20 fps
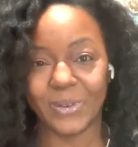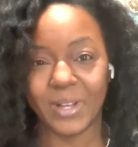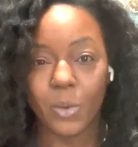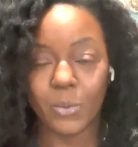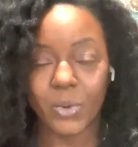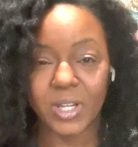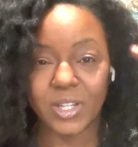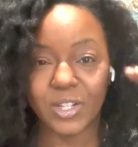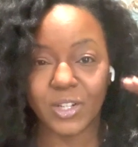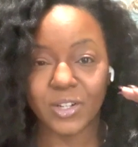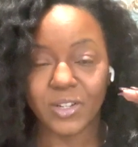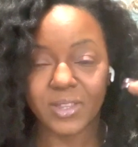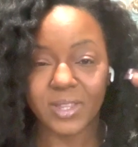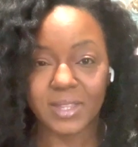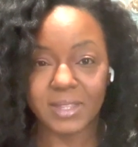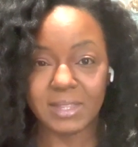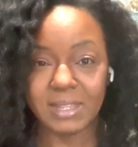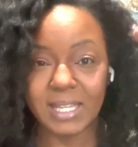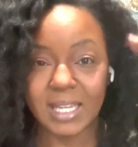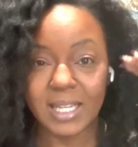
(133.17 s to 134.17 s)
when you're
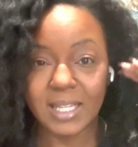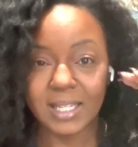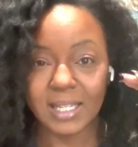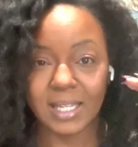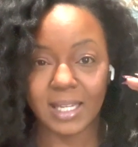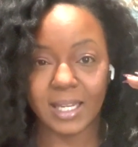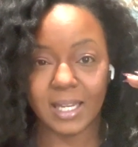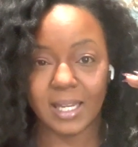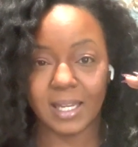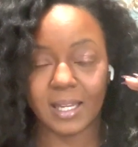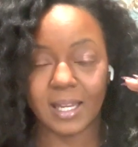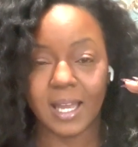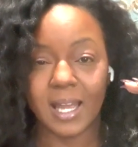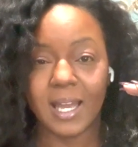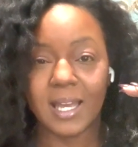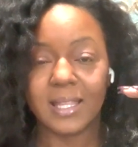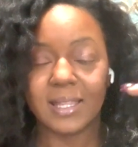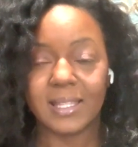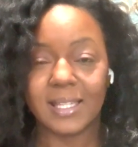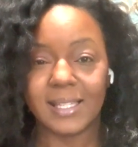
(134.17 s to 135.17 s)
thinking
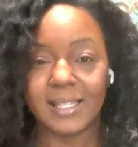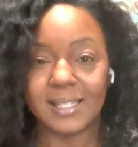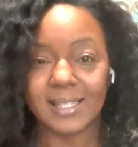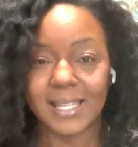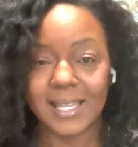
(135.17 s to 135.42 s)
these